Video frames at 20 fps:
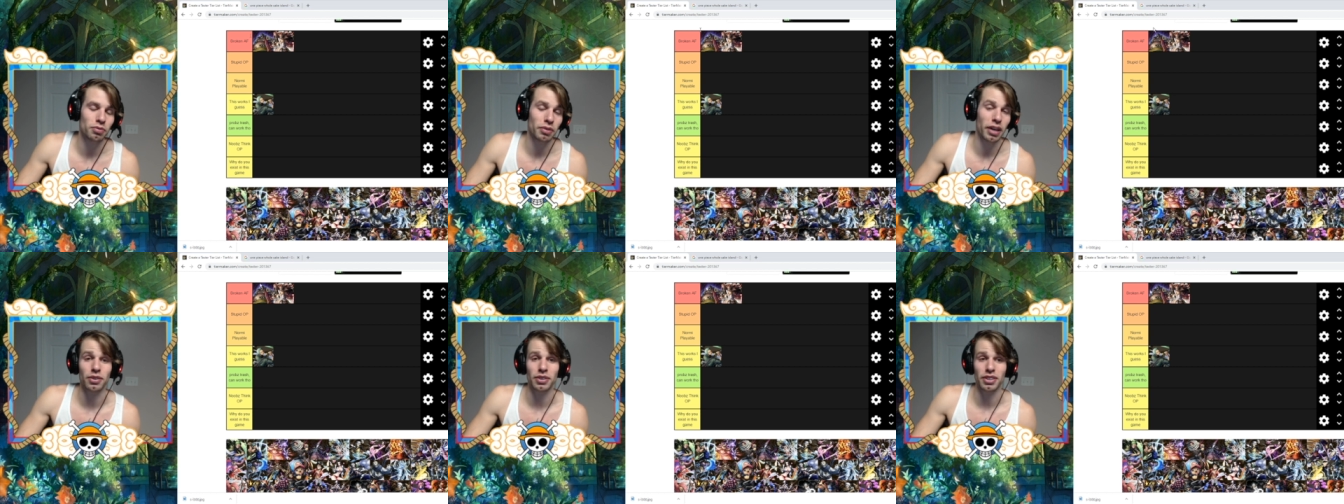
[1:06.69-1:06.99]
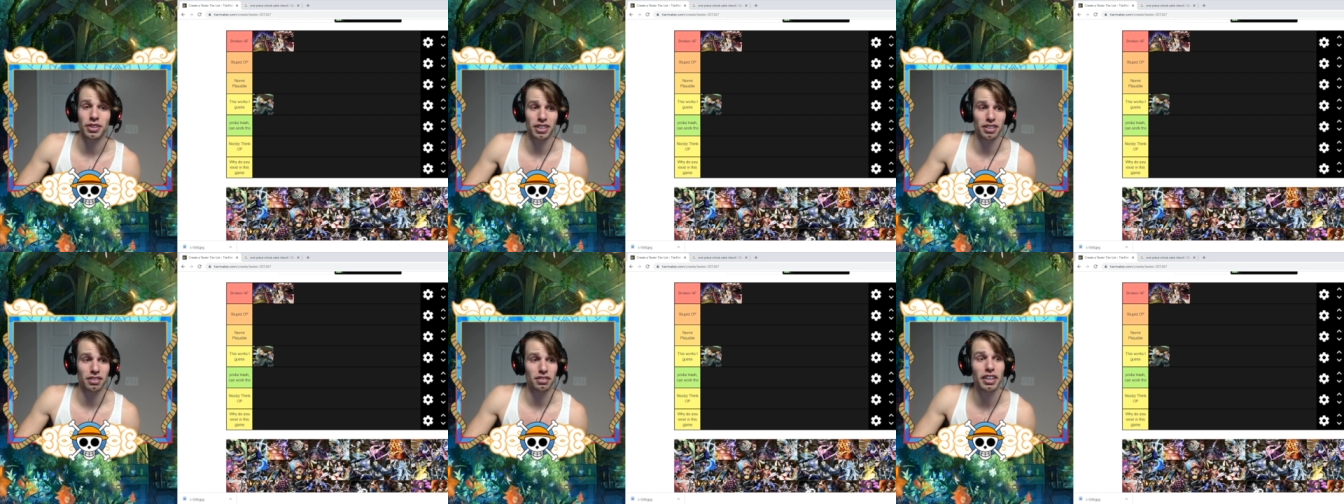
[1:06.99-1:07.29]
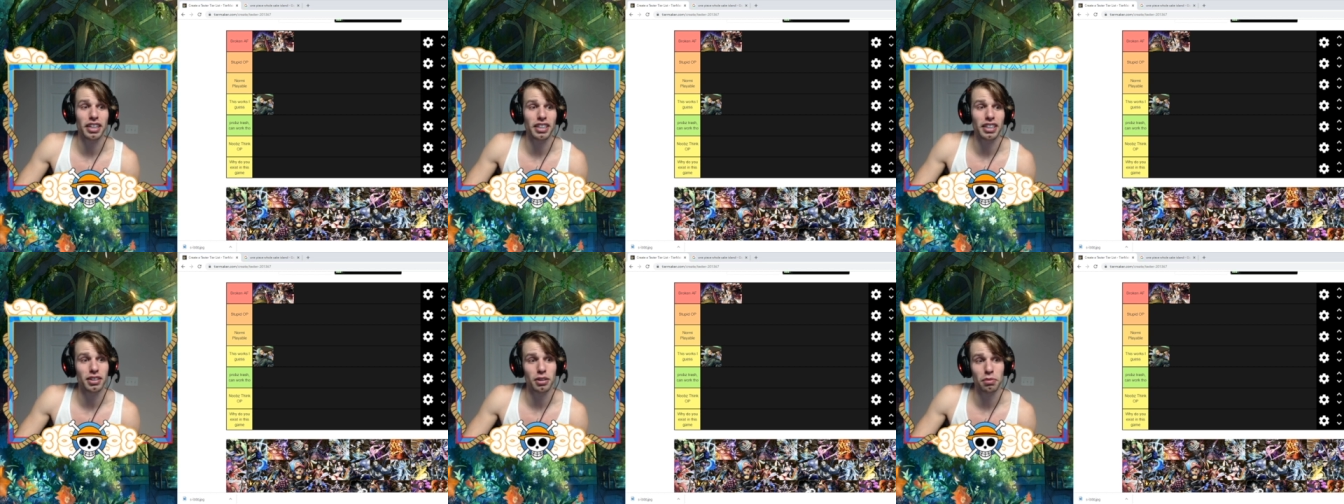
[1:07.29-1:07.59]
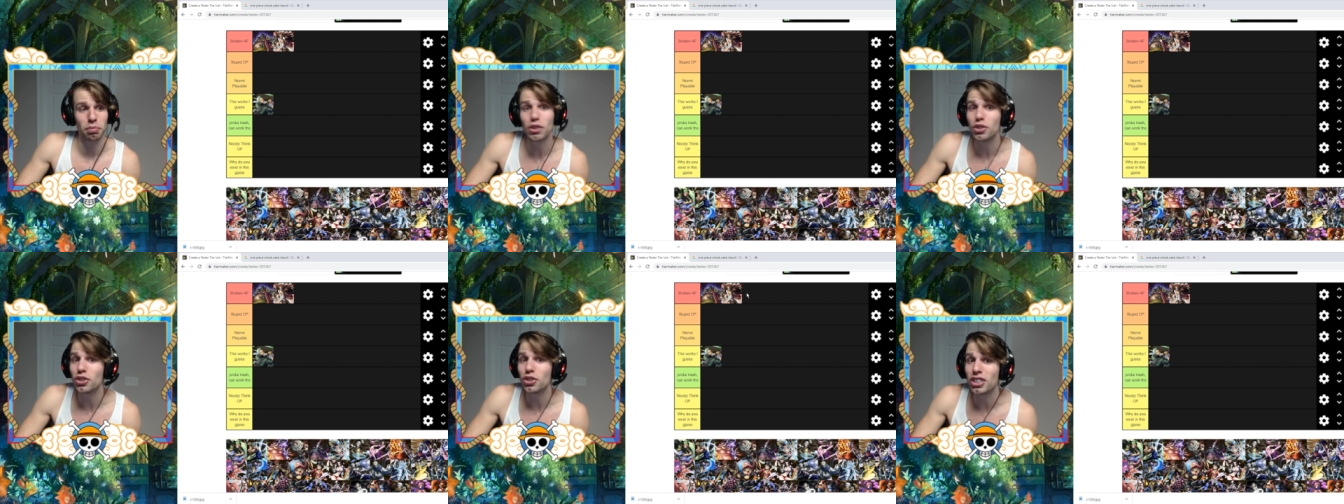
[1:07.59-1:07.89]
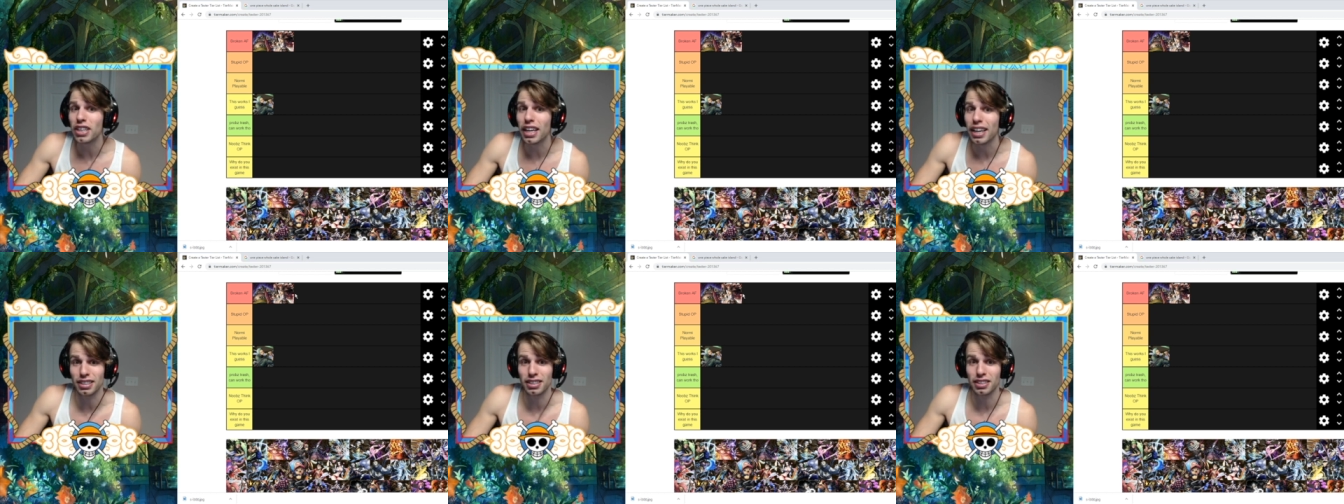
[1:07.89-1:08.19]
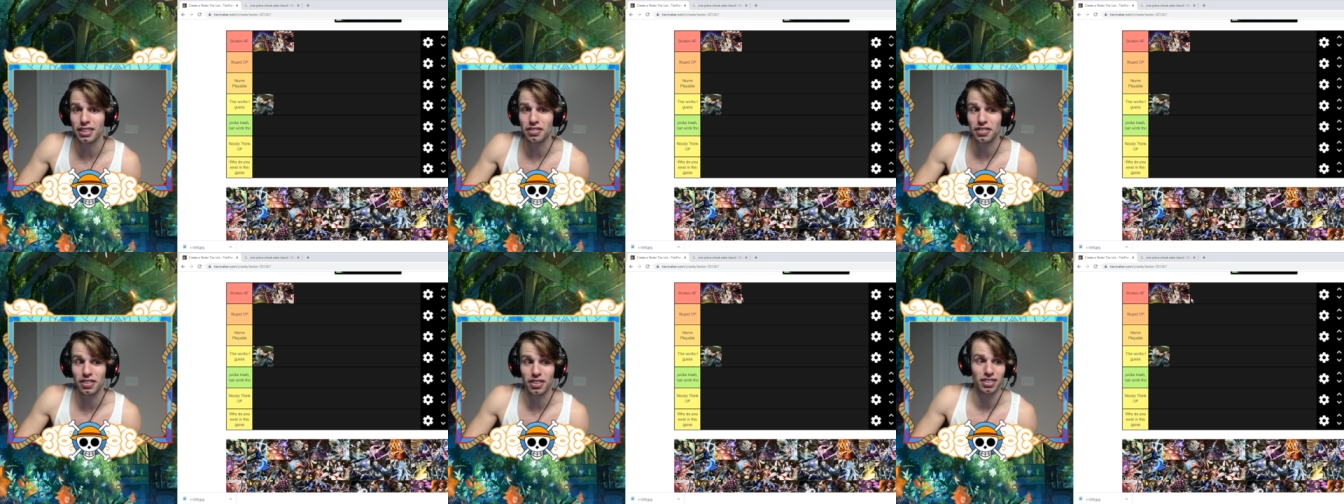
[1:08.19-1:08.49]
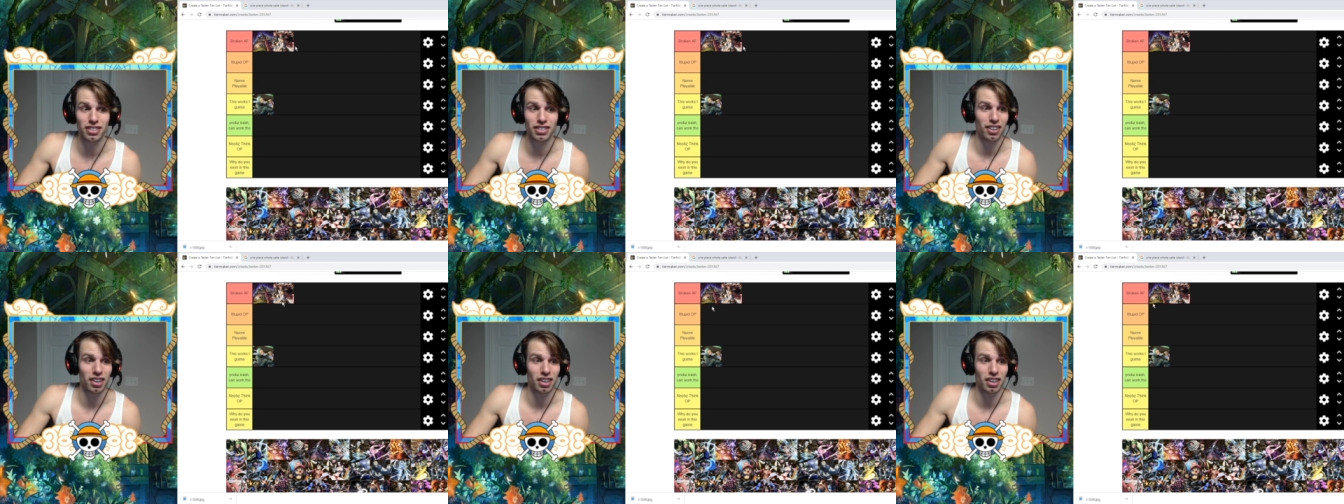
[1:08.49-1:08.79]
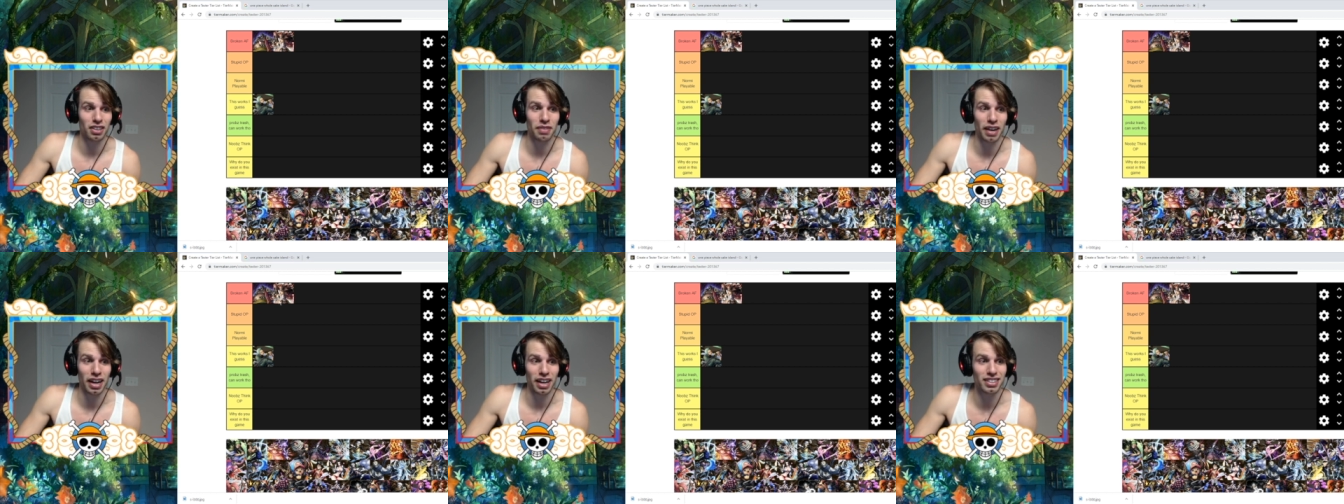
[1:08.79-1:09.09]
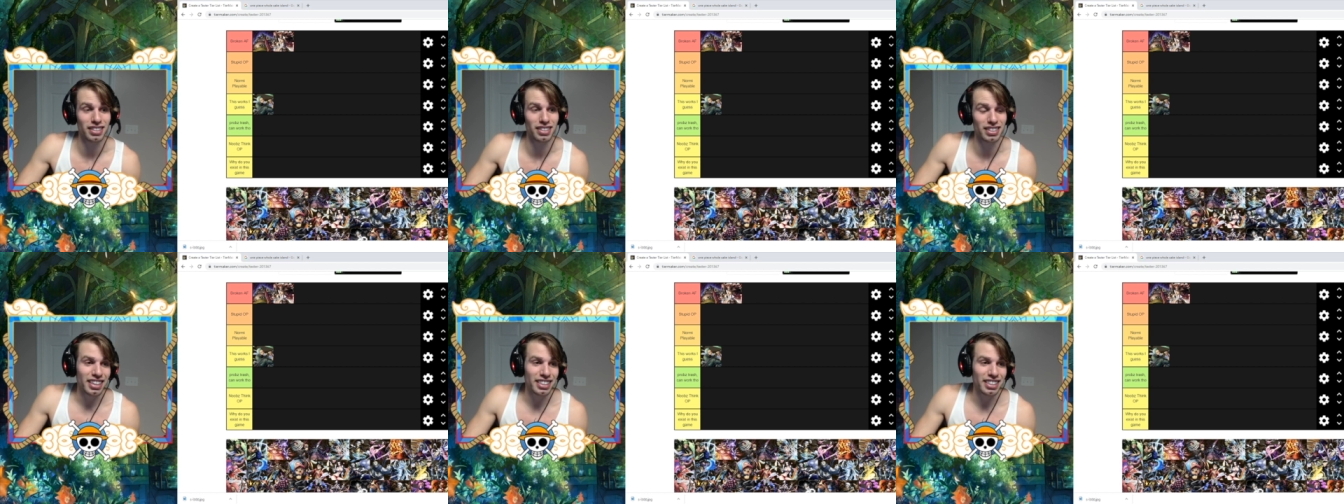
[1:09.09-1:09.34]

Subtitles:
Blackbeard can fight the blue Shanks for all it matters.